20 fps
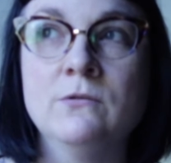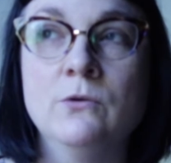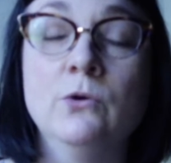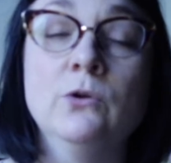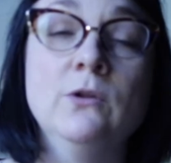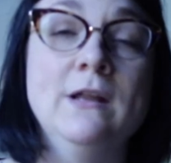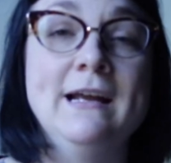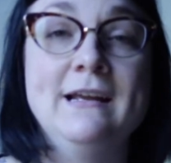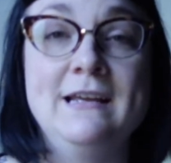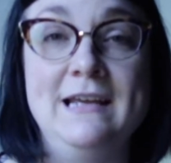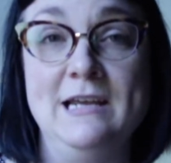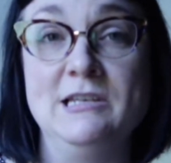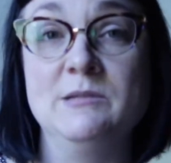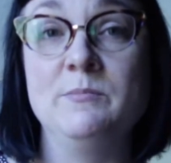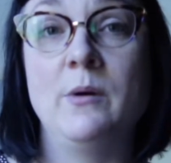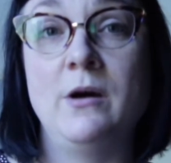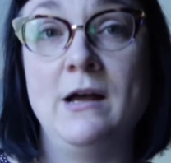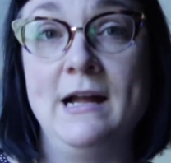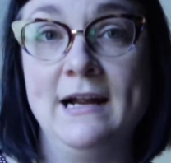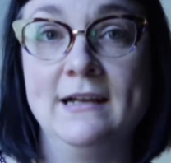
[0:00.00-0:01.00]
or like is
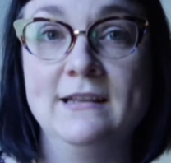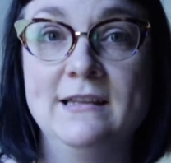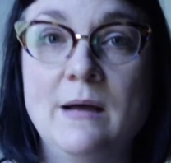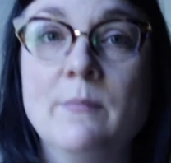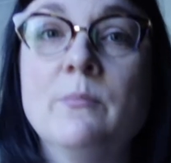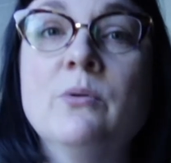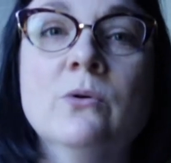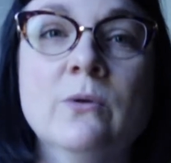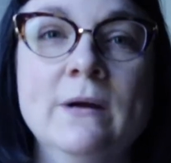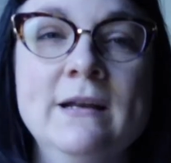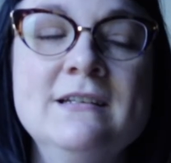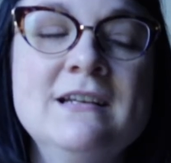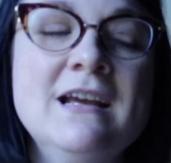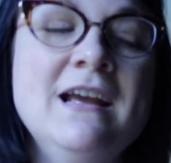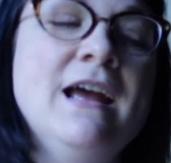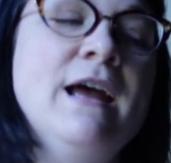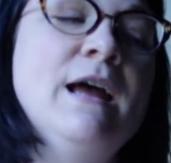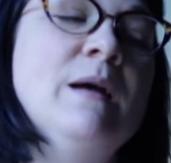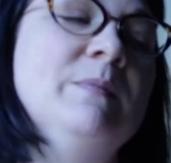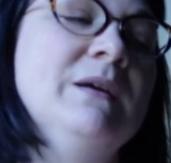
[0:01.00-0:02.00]
buying at that point,
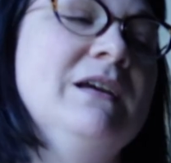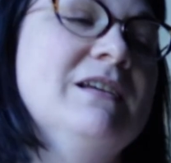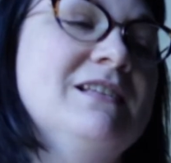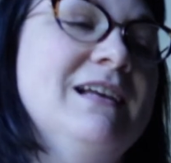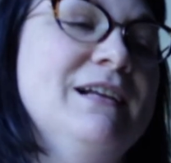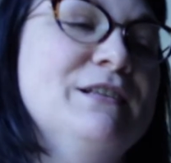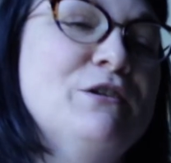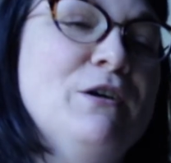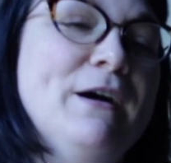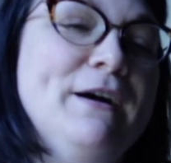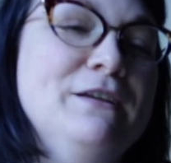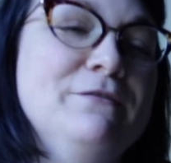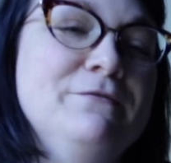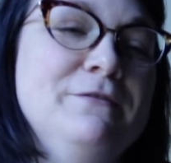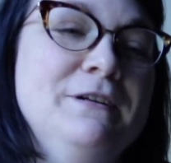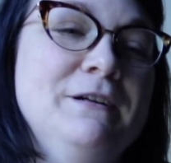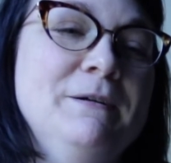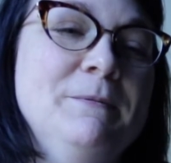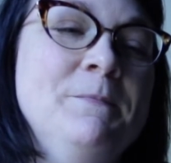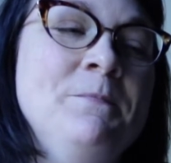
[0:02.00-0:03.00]
because that's kind
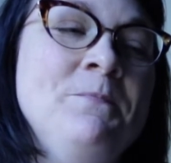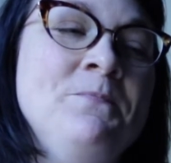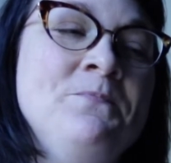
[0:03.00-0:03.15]
of